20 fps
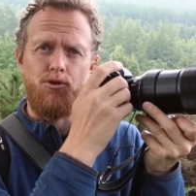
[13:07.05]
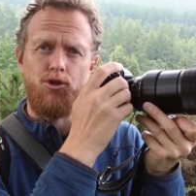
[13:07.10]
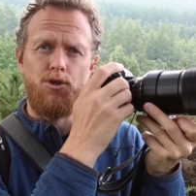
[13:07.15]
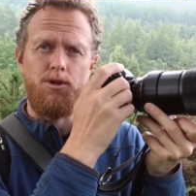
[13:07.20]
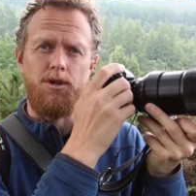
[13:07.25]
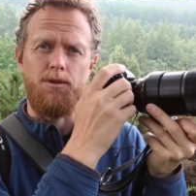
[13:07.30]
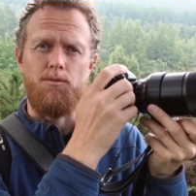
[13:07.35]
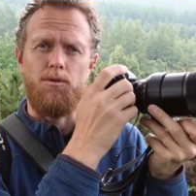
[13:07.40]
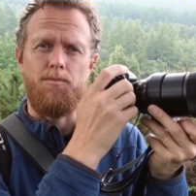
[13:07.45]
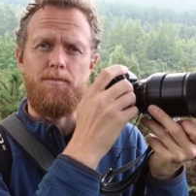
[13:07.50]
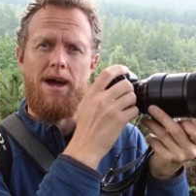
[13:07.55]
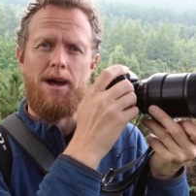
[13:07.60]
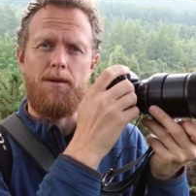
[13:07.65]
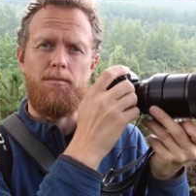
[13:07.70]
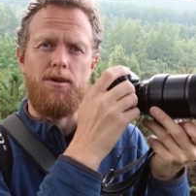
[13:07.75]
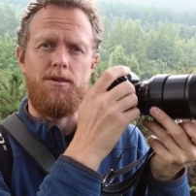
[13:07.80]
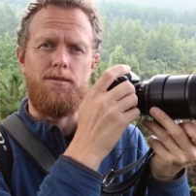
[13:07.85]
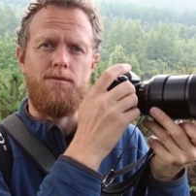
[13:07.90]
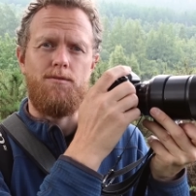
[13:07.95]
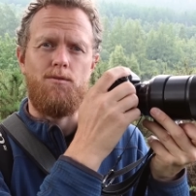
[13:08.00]
shooting with back
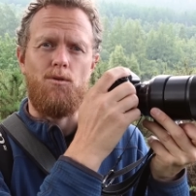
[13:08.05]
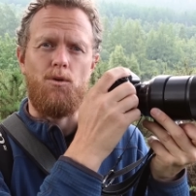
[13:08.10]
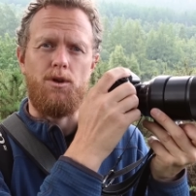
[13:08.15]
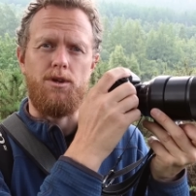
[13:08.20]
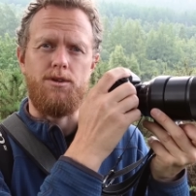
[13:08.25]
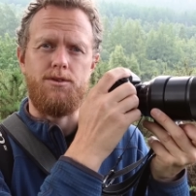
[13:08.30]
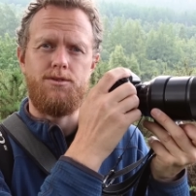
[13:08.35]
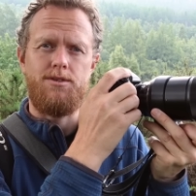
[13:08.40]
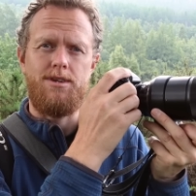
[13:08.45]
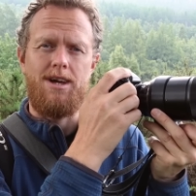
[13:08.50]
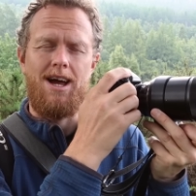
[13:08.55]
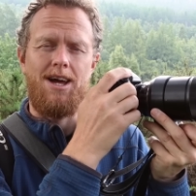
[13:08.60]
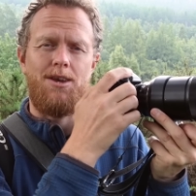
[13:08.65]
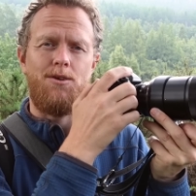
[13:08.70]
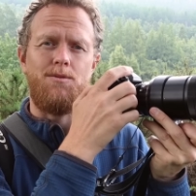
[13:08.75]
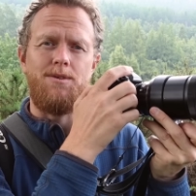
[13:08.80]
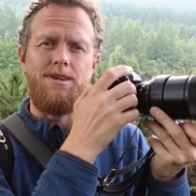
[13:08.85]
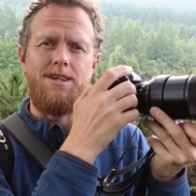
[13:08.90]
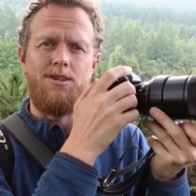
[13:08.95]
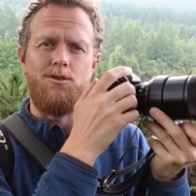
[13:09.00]
button focus. I
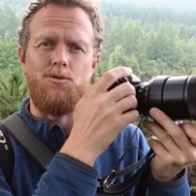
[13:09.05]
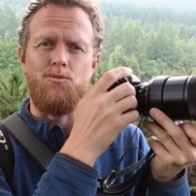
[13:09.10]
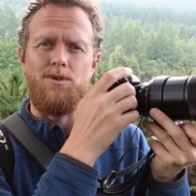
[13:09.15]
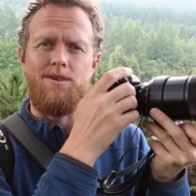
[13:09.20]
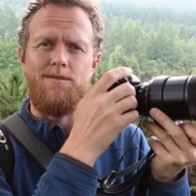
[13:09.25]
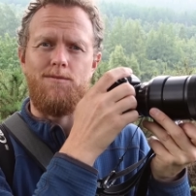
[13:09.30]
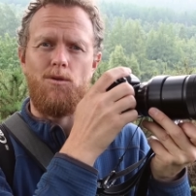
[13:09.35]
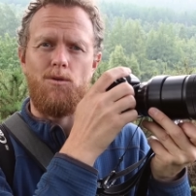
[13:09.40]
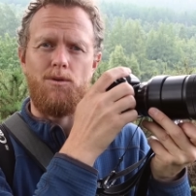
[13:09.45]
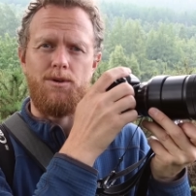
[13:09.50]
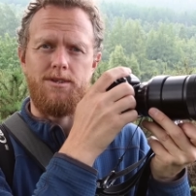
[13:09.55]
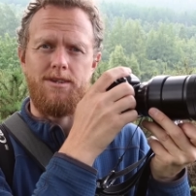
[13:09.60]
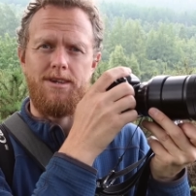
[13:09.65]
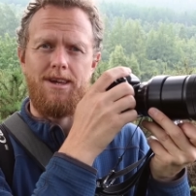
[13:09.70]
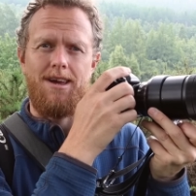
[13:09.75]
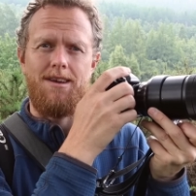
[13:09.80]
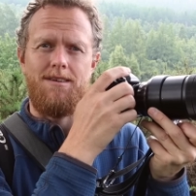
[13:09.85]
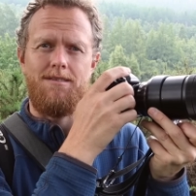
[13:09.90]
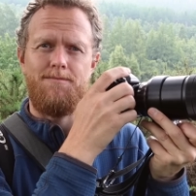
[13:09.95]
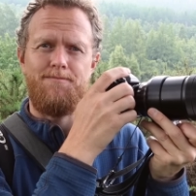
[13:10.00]
don't need to refocus
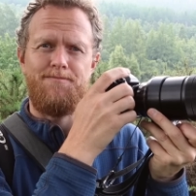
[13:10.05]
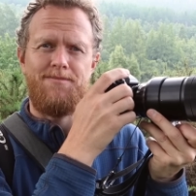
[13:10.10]
again.